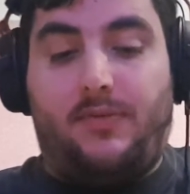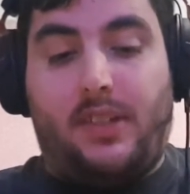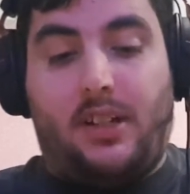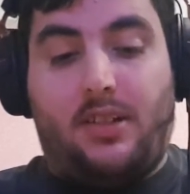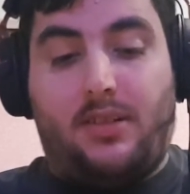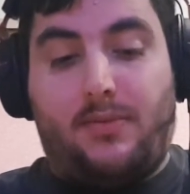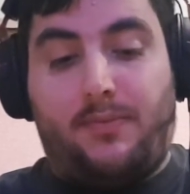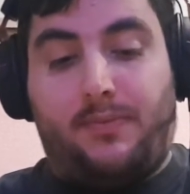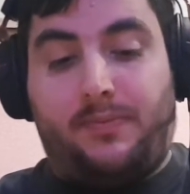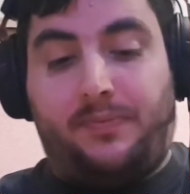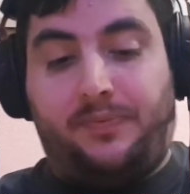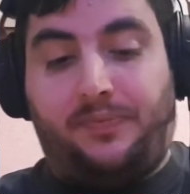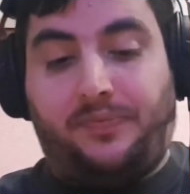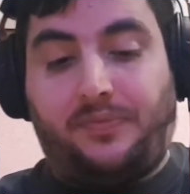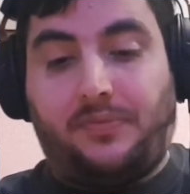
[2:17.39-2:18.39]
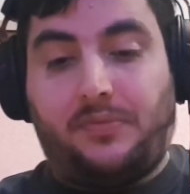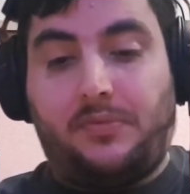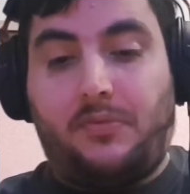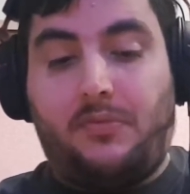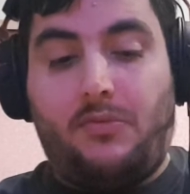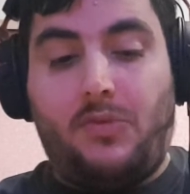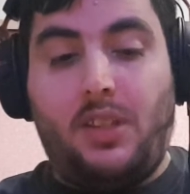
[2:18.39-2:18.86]

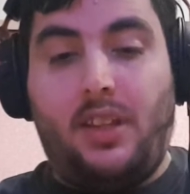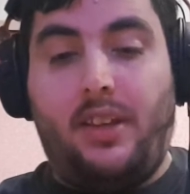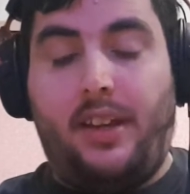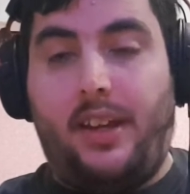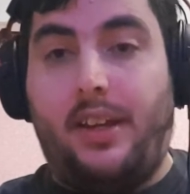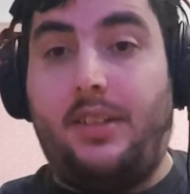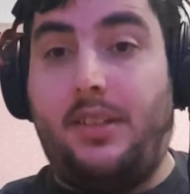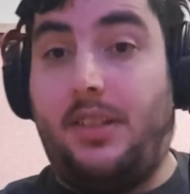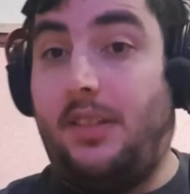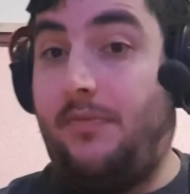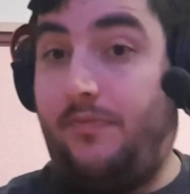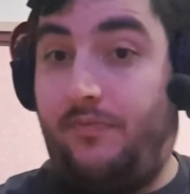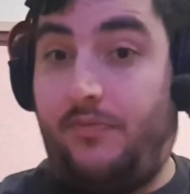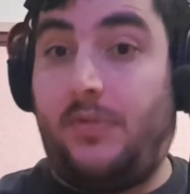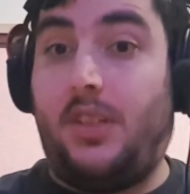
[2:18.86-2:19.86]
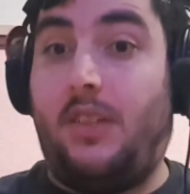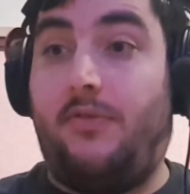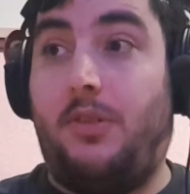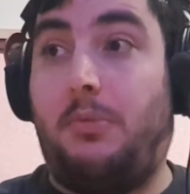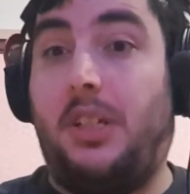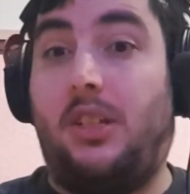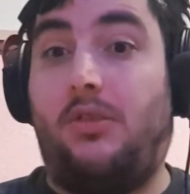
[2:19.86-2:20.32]
And if we're
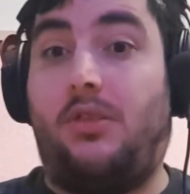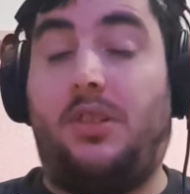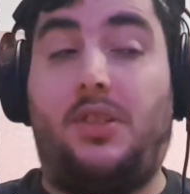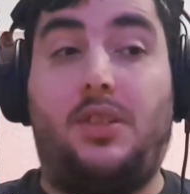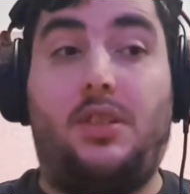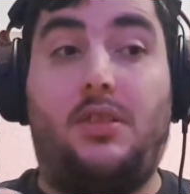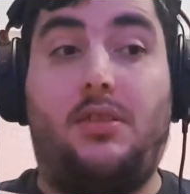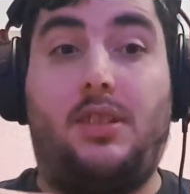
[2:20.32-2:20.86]
being honest,